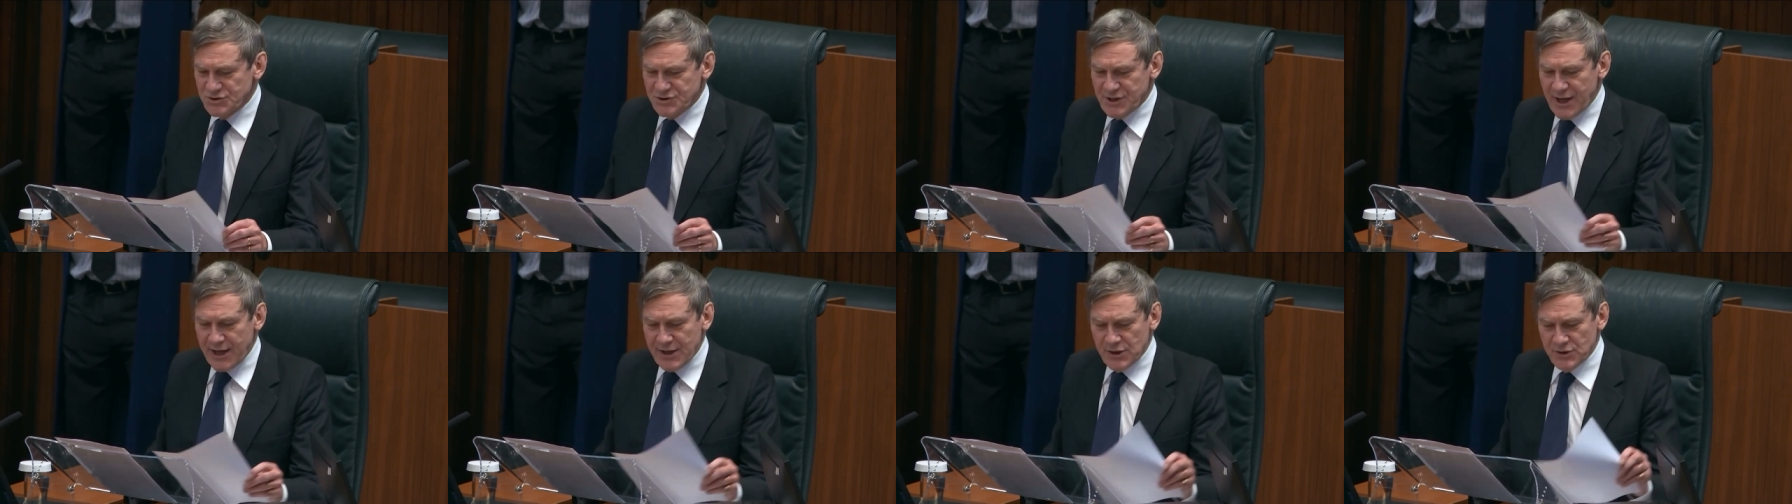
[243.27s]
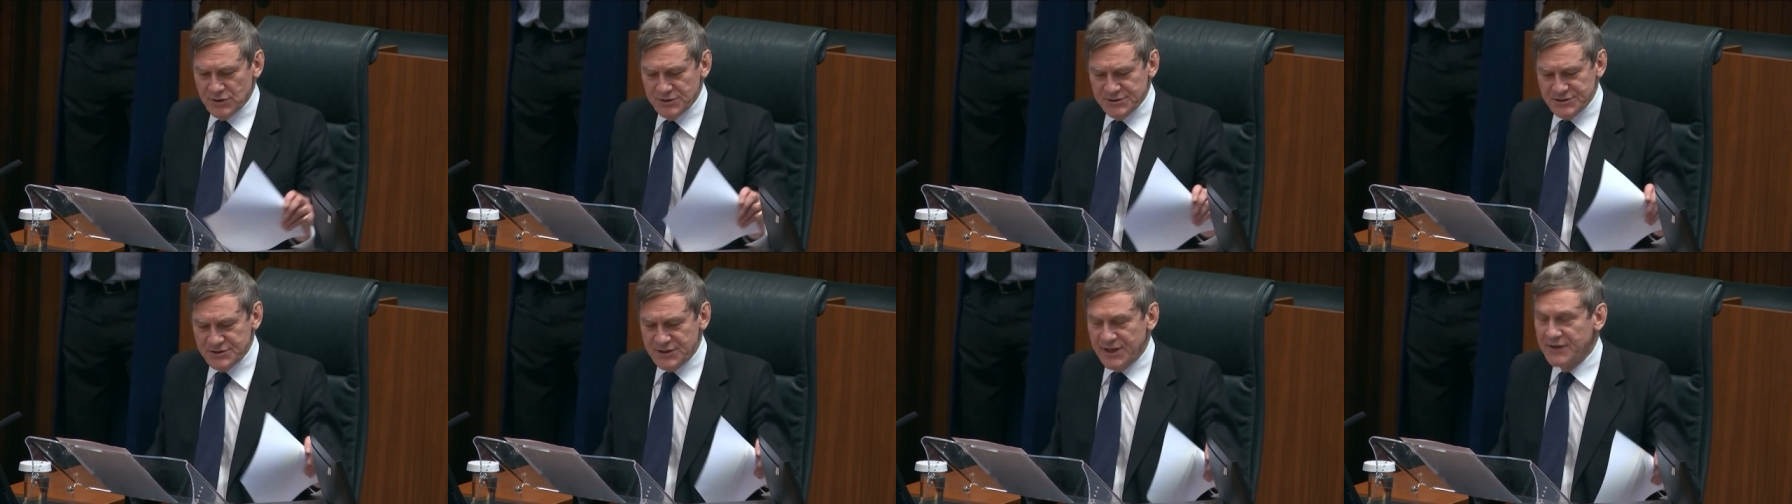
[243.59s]

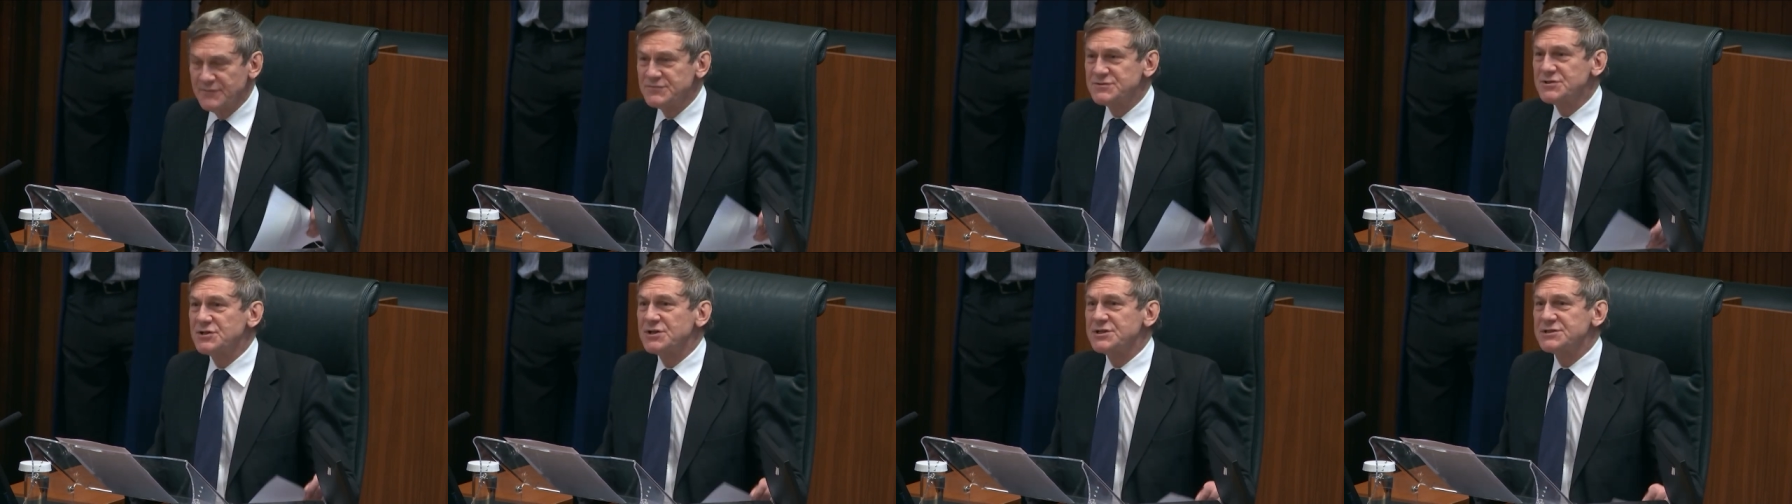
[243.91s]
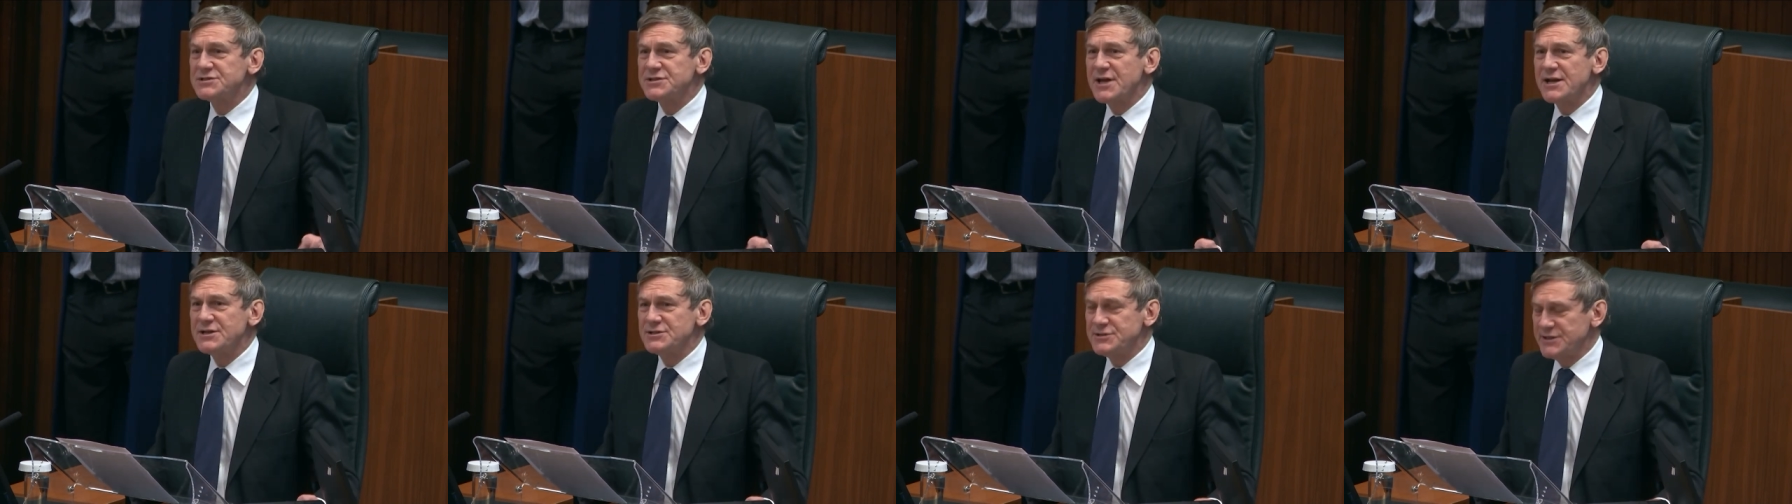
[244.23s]
Sales gives a
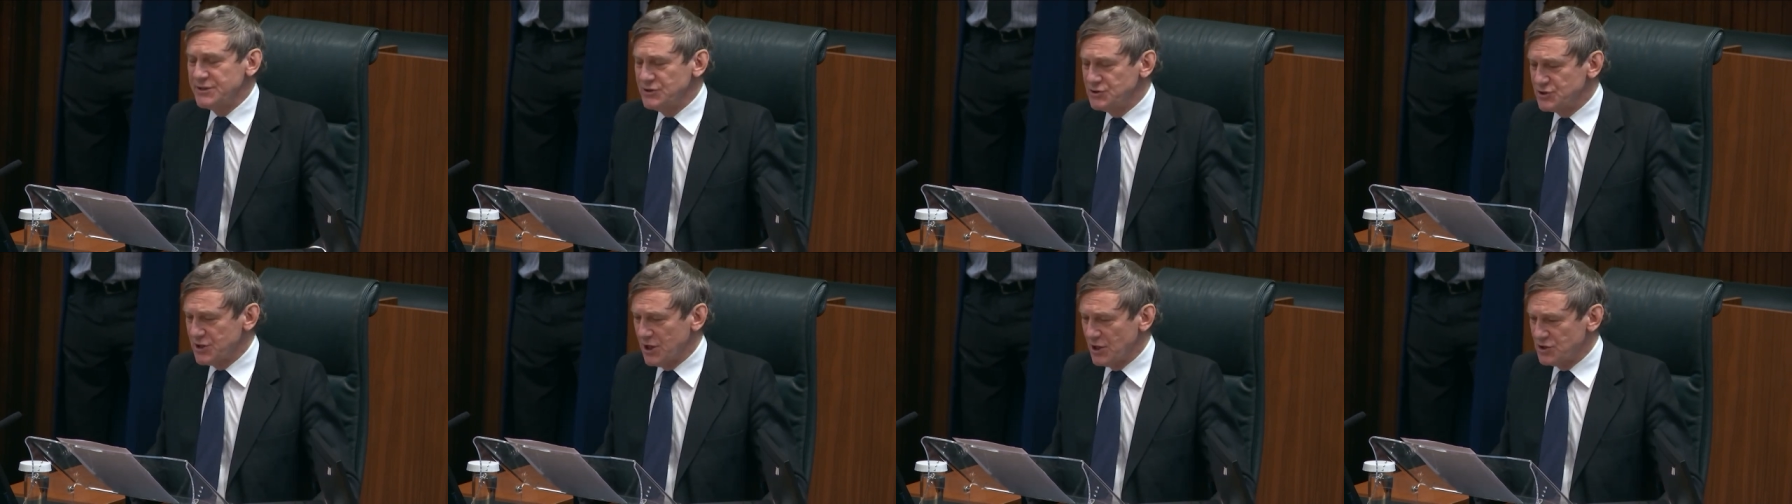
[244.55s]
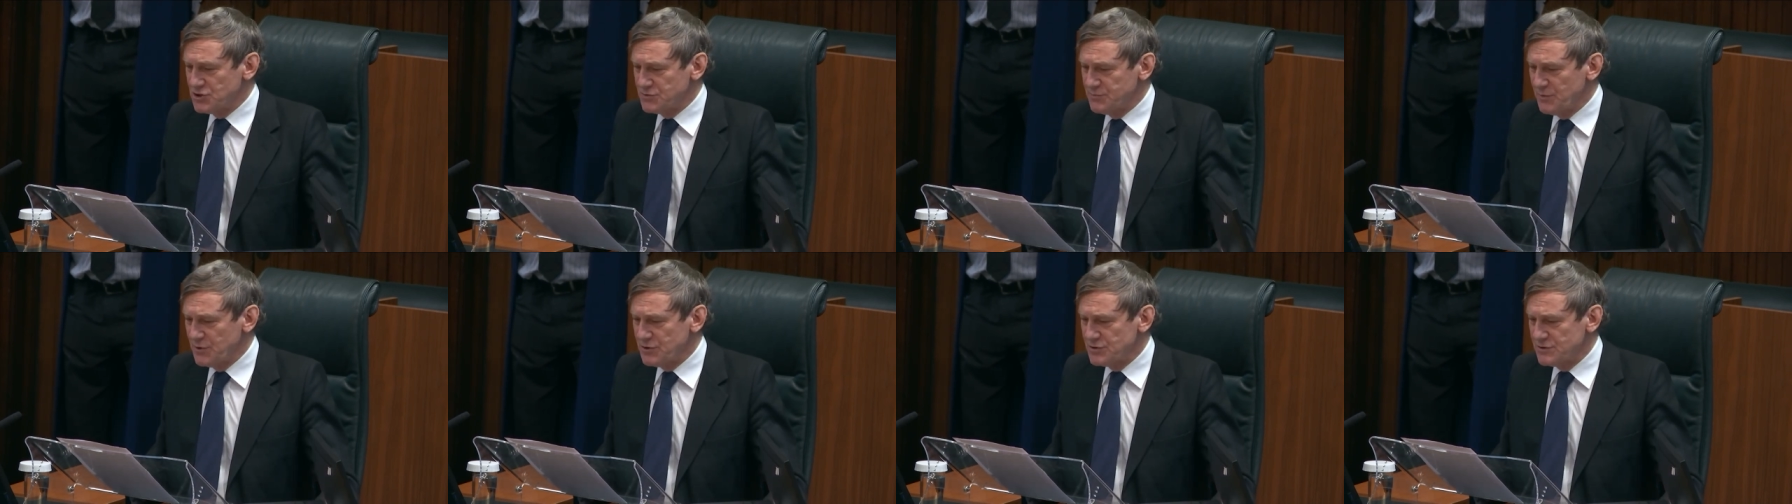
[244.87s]
dissenting
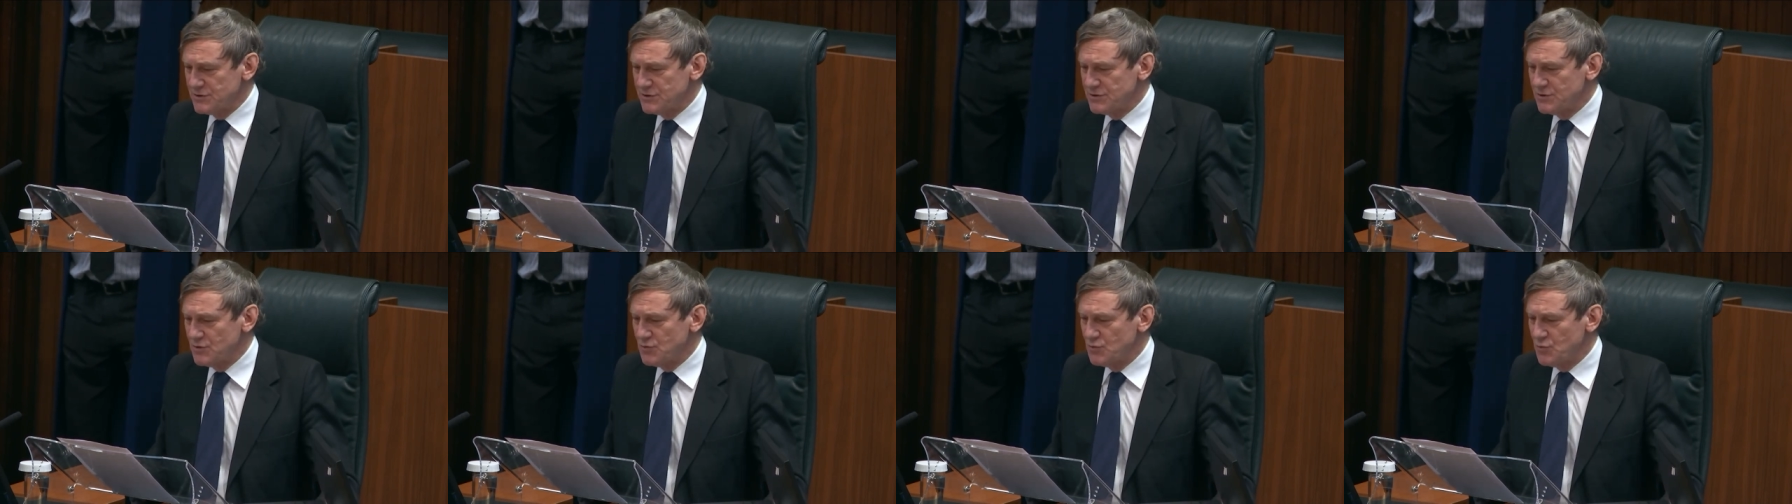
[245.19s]
judgment